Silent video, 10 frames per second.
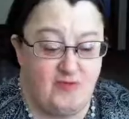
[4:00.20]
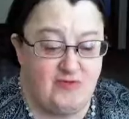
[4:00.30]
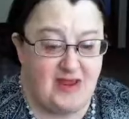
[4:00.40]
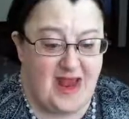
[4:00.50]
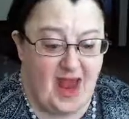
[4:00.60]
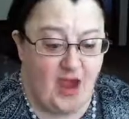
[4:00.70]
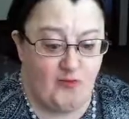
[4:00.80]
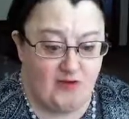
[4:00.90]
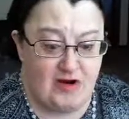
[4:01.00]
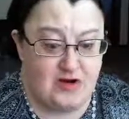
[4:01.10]
more than an
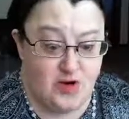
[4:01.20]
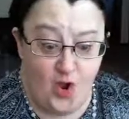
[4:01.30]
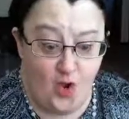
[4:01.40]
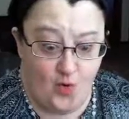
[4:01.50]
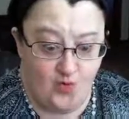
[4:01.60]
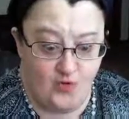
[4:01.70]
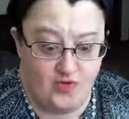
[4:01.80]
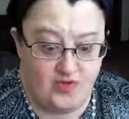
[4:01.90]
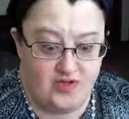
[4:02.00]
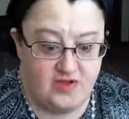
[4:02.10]
outright no.
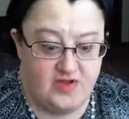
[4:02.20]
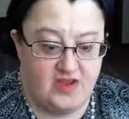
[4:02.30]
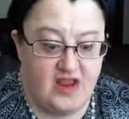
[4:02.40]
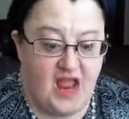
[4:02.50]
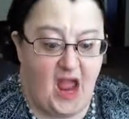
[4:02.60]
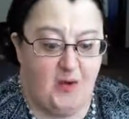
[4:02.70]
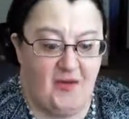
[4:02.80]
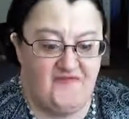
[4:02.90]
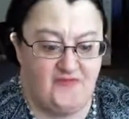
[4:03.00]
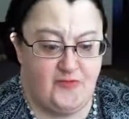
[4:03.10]

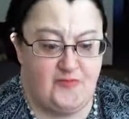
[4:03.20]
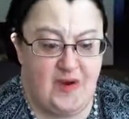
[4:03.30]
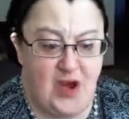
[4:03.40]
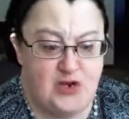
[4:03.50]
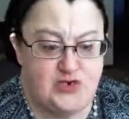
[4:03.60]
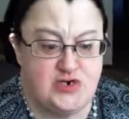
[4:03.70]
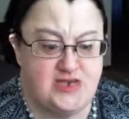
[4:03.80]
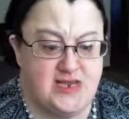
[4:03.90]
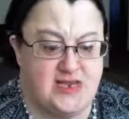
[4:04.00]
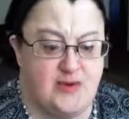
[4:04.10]
However,
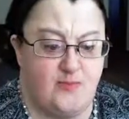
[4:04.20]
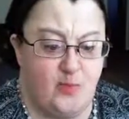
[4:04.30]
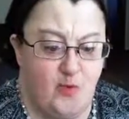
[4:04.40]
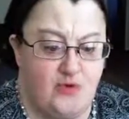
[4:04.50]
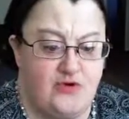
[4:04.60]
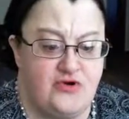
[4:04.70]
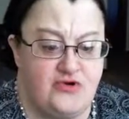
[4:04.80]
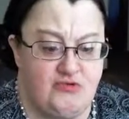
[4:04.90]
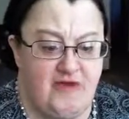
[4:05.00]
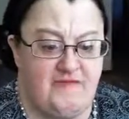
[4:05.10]
patience is an important
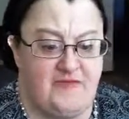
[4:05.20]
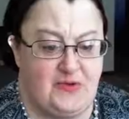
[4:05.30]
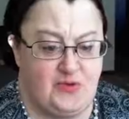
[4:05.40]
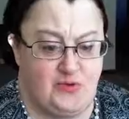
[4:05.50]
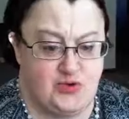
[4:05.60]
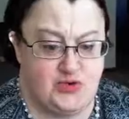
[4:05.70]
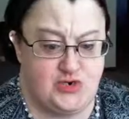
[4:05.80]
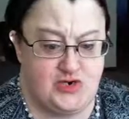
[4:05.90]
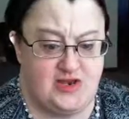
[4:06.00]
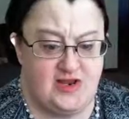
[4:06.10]
trait for the
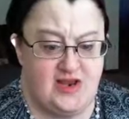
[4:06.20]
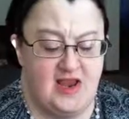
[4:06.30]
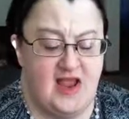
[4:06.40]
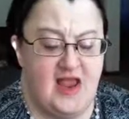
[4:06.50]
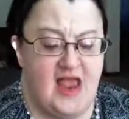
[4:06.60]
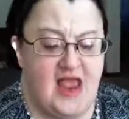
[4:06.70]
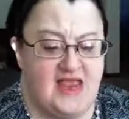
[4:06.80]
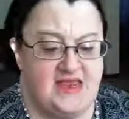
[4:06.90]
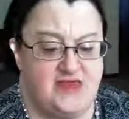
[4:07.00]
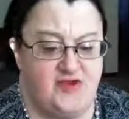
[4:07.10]
Christian,
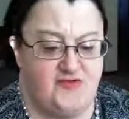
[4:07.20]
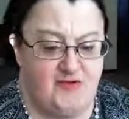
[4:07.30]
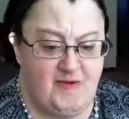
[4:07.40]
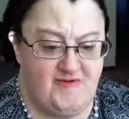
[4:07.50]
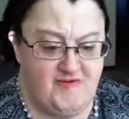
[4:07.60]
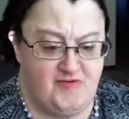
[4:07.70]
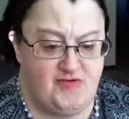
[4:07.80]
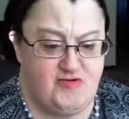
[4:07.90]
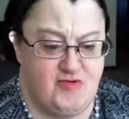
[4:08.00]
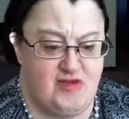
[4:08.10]
as Scripture
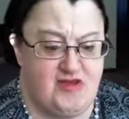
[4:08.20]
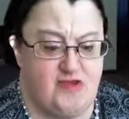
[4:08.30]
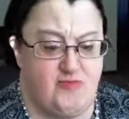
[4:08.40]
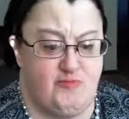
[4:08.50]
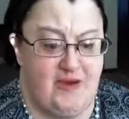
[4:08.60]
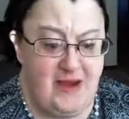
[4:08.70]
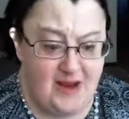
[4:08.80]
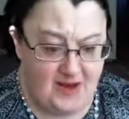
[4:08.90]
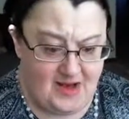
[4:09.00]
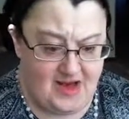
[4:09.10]
stresses
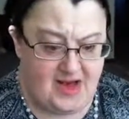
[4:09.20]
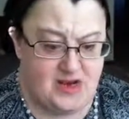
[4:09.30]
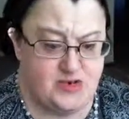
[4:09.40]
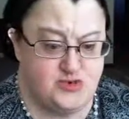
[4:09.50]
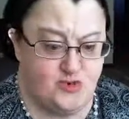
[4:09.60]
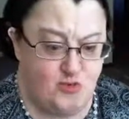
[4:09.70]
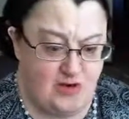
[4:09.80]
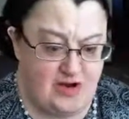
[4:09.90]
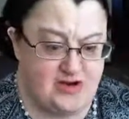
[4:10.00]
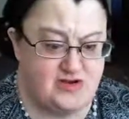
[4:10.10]
repeatedly in
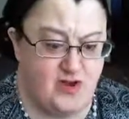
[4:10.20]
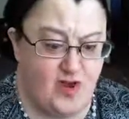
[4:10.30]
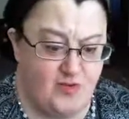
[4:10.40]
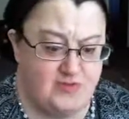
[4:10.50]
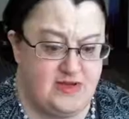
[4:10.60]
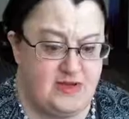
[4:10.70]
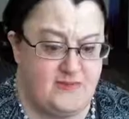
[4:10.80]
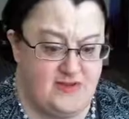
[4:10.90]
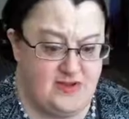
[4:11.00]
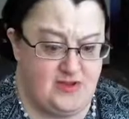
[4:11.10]
stories, psalms, and
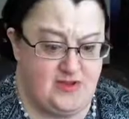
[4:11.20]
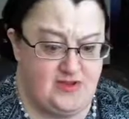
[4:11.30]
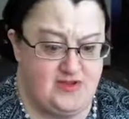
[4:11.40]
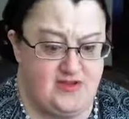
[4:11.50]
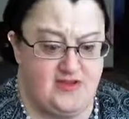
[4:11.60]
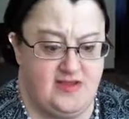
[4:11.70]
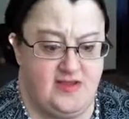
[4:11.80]
epistles.